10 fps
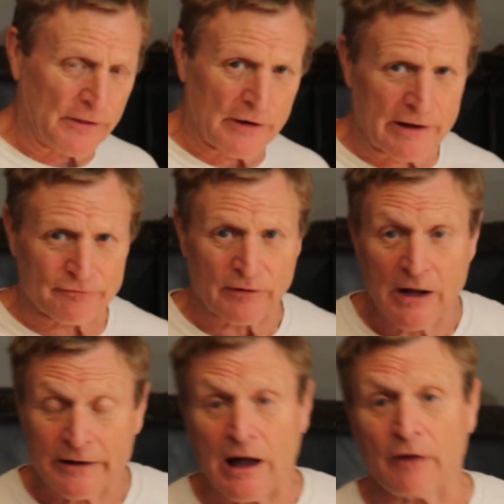knife.
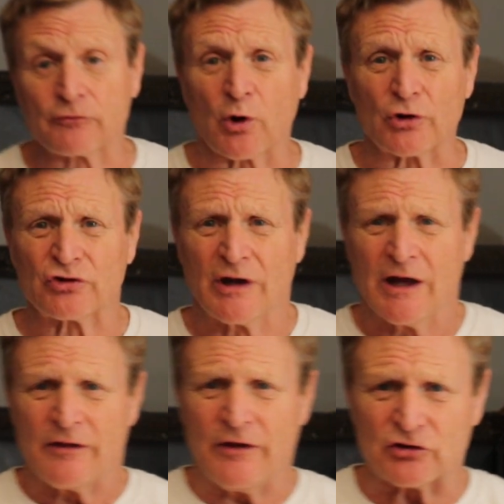Now, of course,
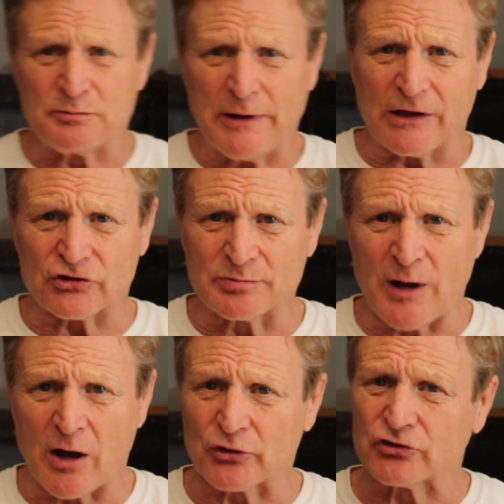this being a
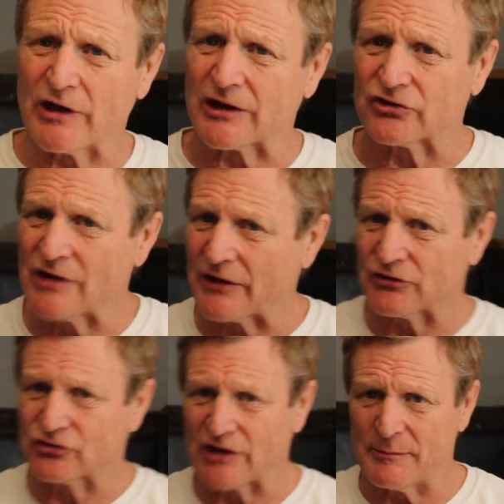smaller stick, it's not
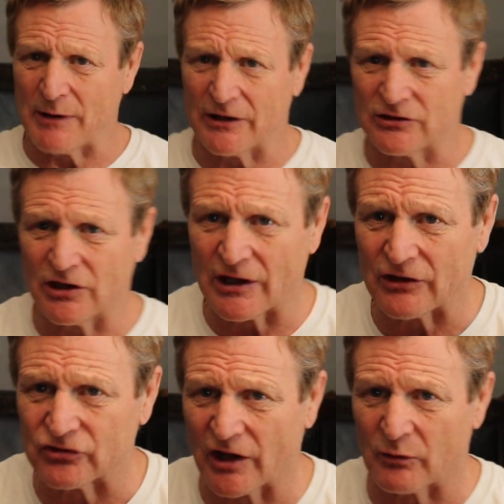the same idea
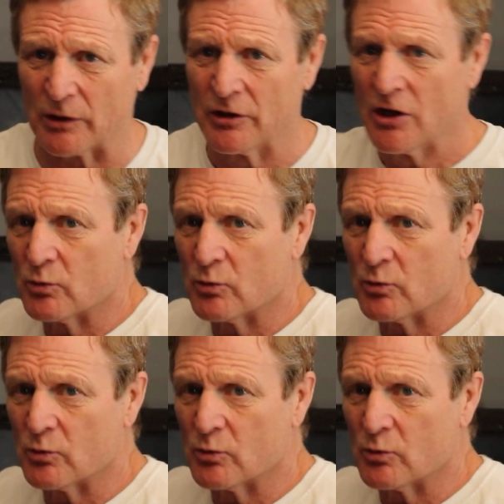as the other one,